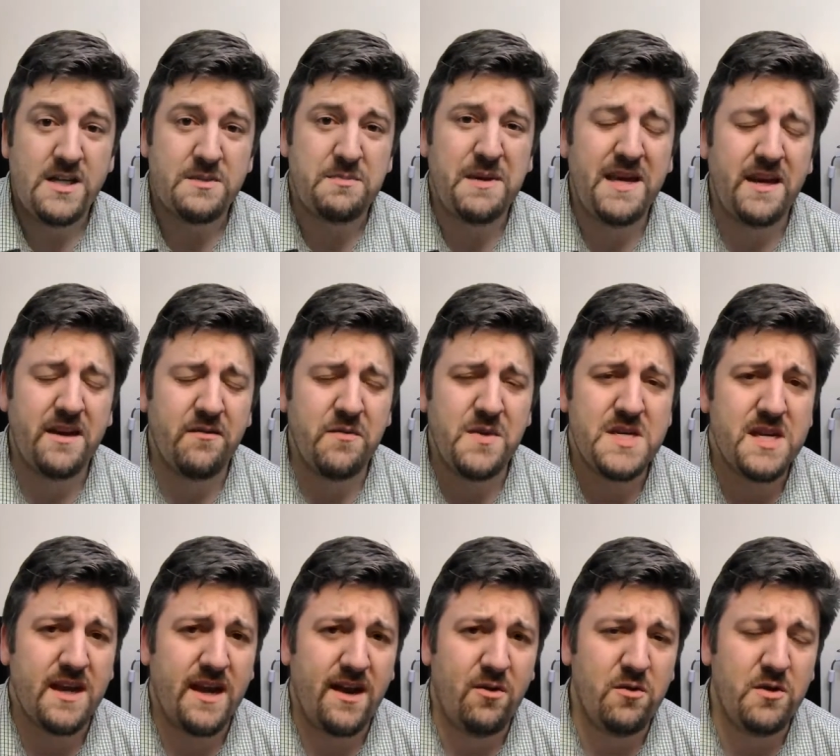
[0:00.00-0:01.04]
Speaking of
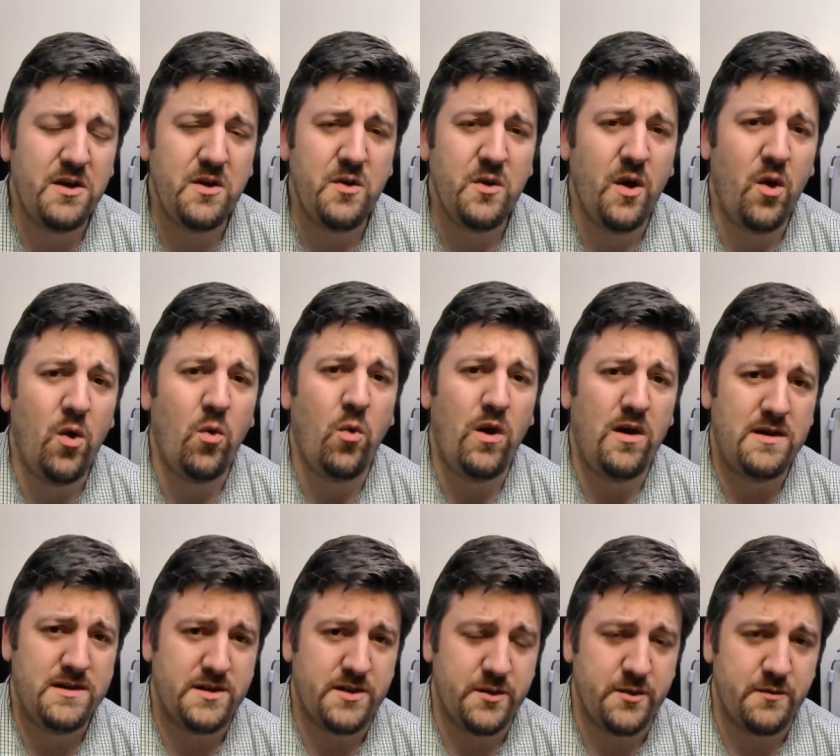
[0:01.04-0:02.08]
missing out, you don't
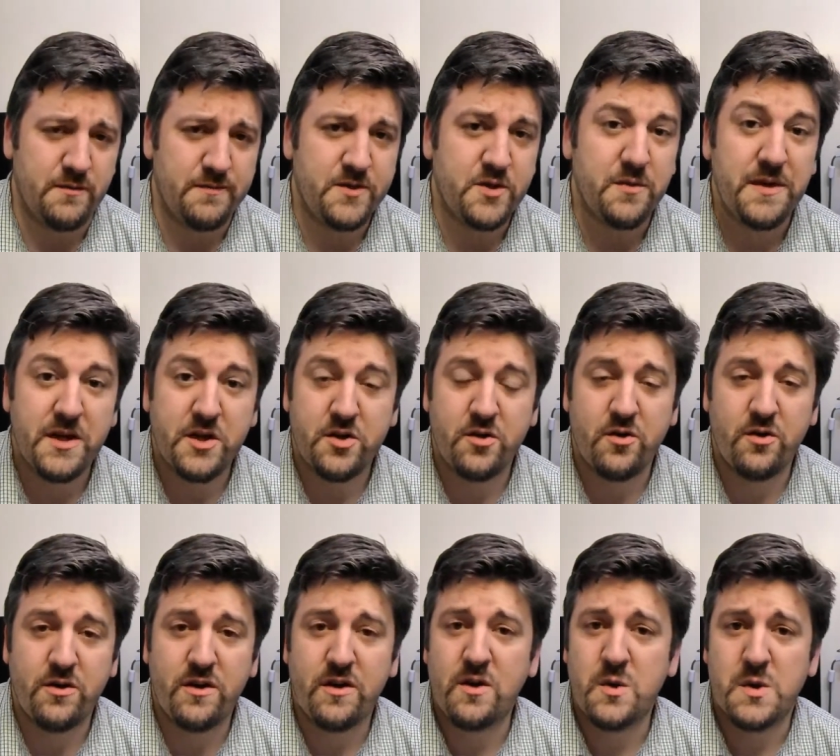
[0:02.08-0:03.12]
want to. So make sure
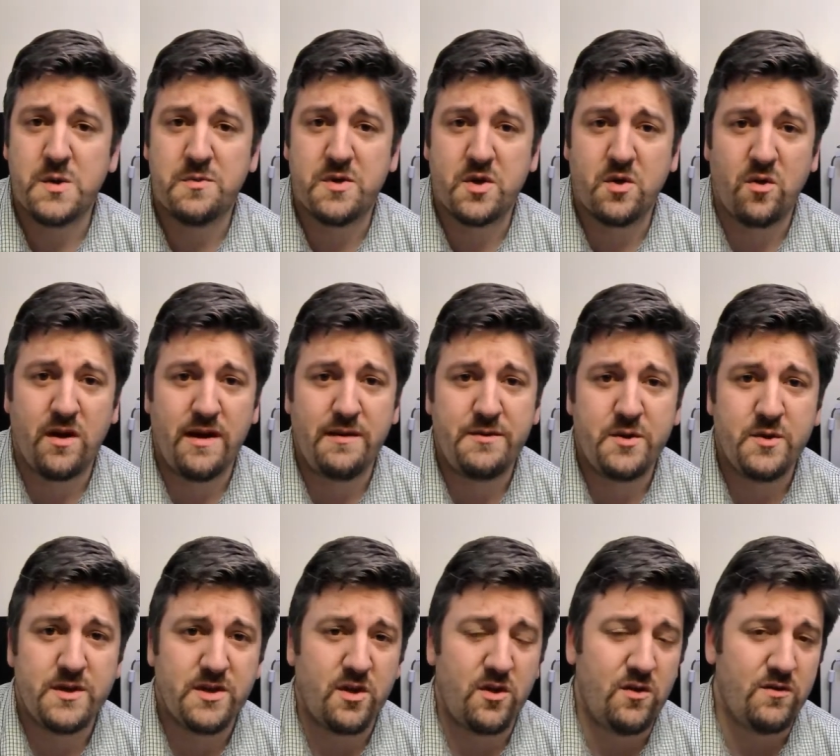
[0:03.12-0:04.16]
that you subscribe to
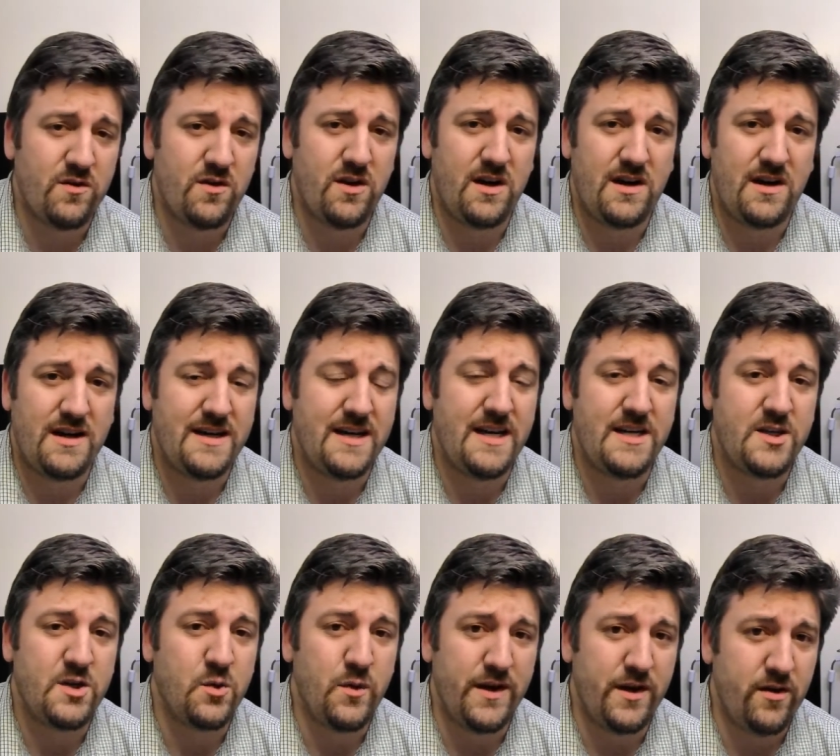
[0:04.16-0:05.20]
us over on
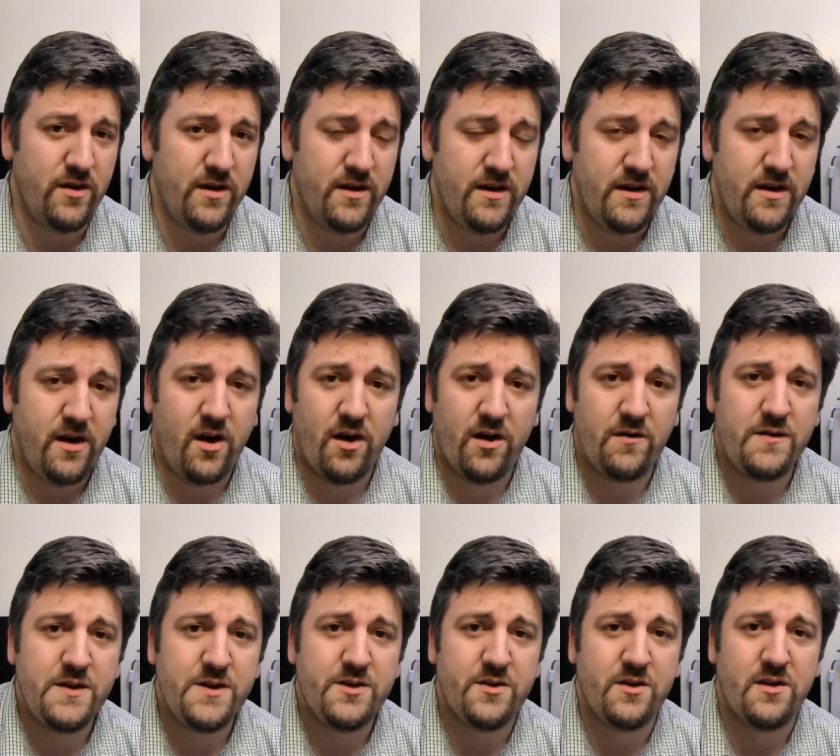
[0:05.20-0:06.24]
Twitter. Our
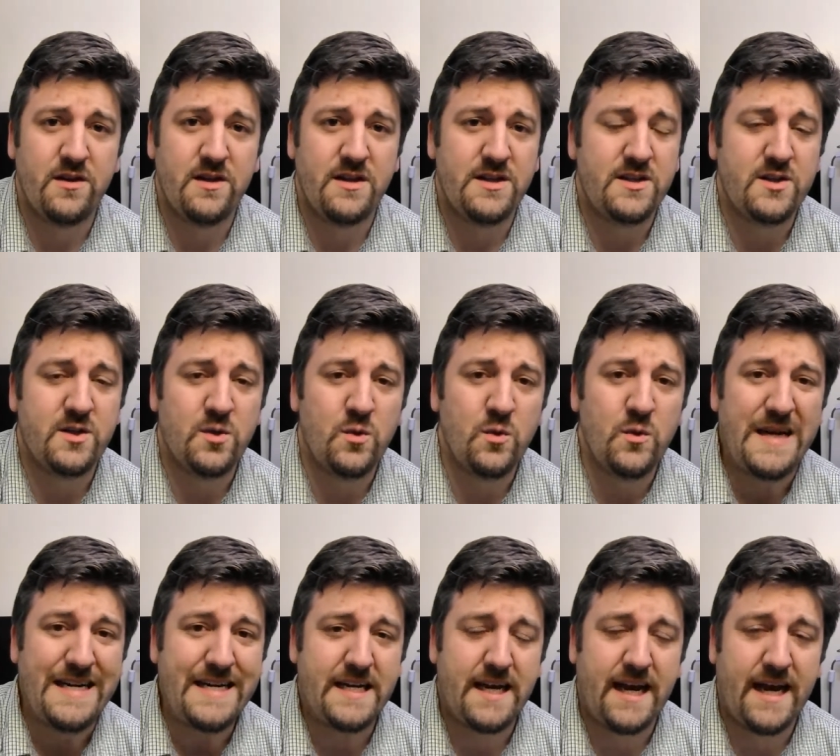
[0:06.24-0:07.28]
official
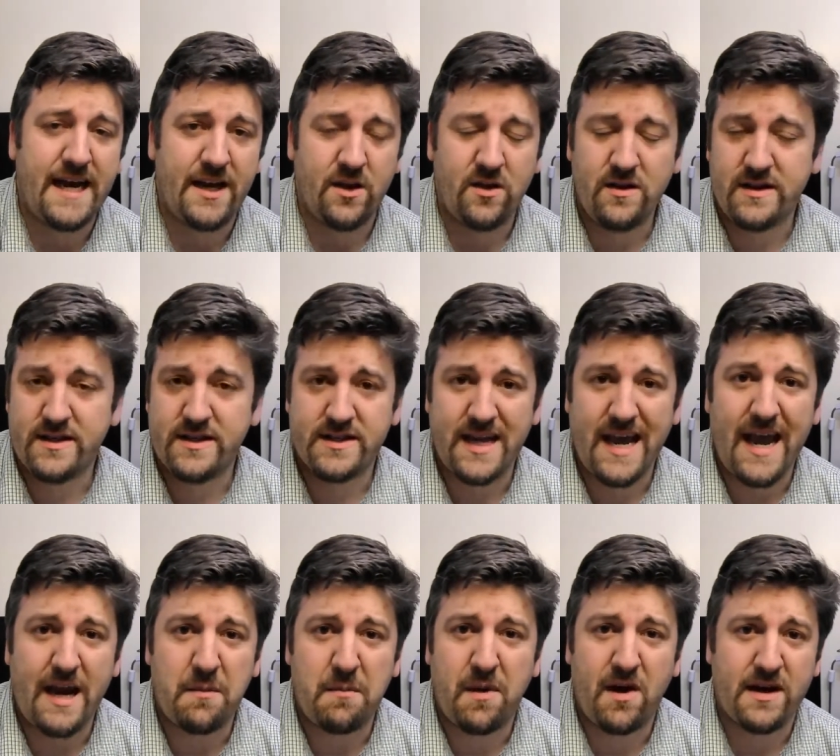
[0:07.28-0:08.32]
tweet handle is
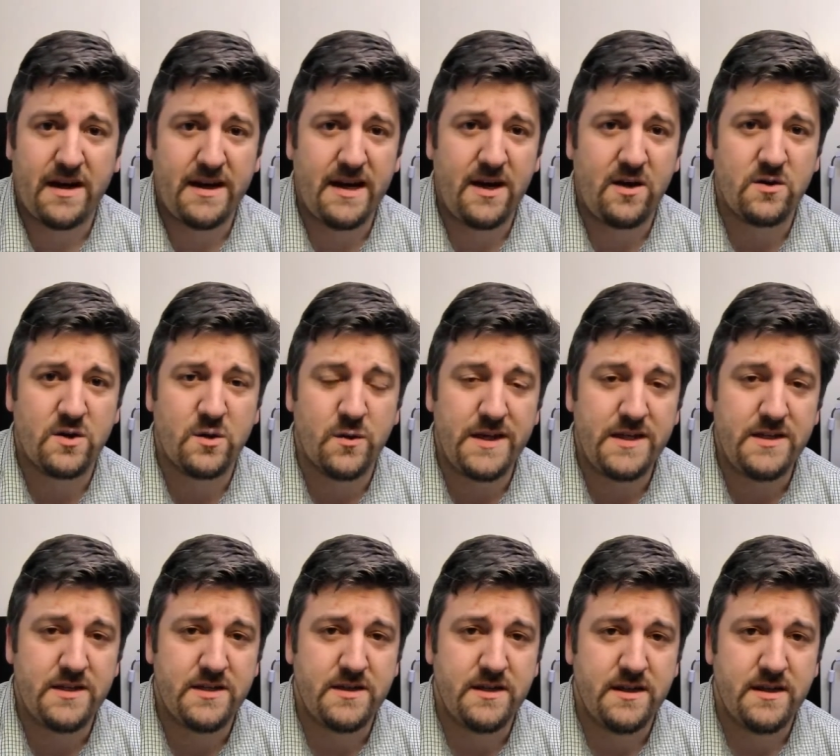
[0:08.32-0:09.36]
at
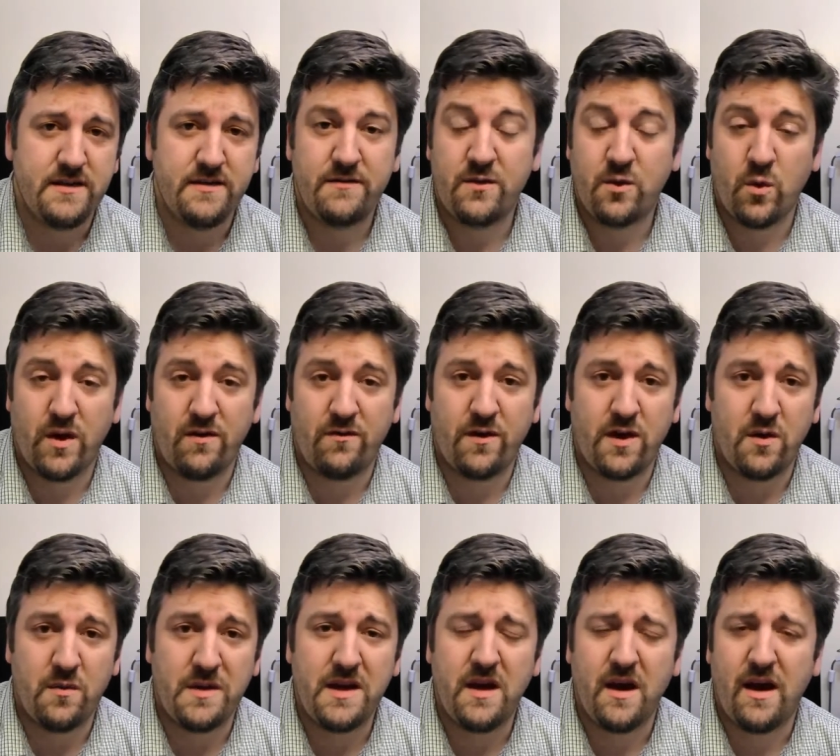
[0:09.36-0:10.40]
PocketNowTweets. If you want to
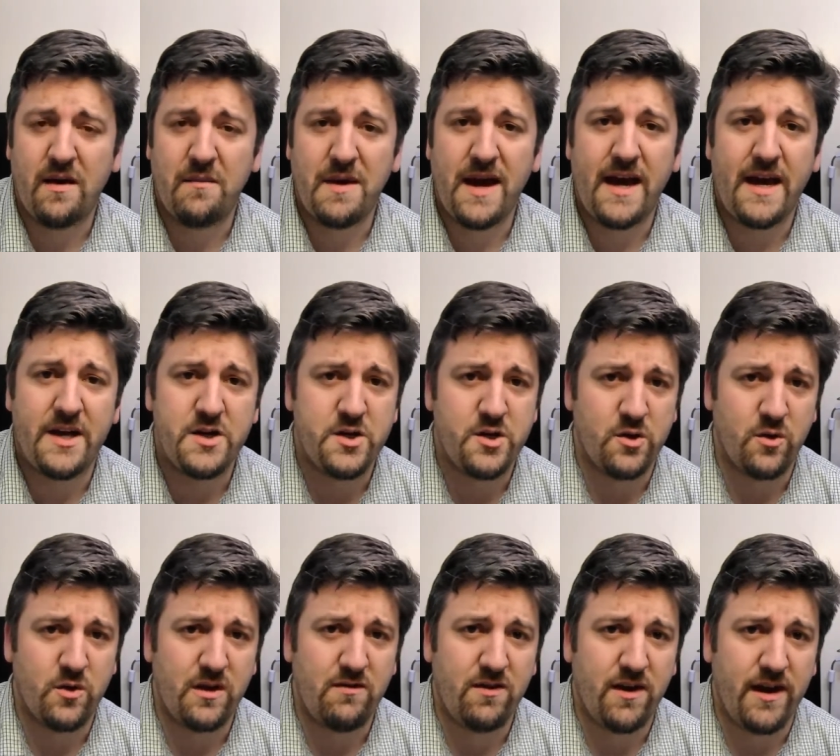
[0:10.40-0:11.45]
follow me, I'm at Joe
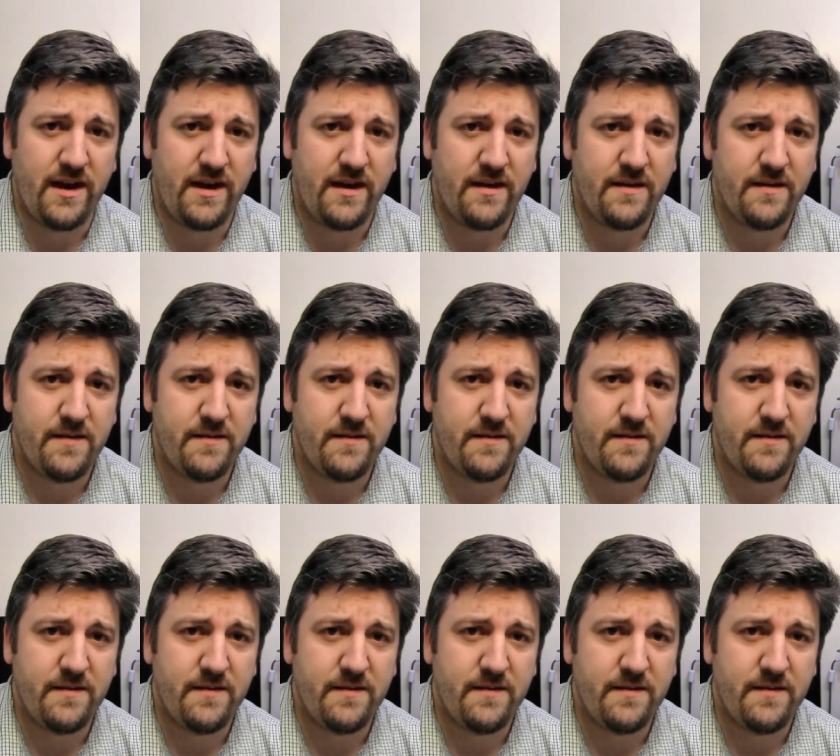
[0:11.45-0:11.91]
Levi.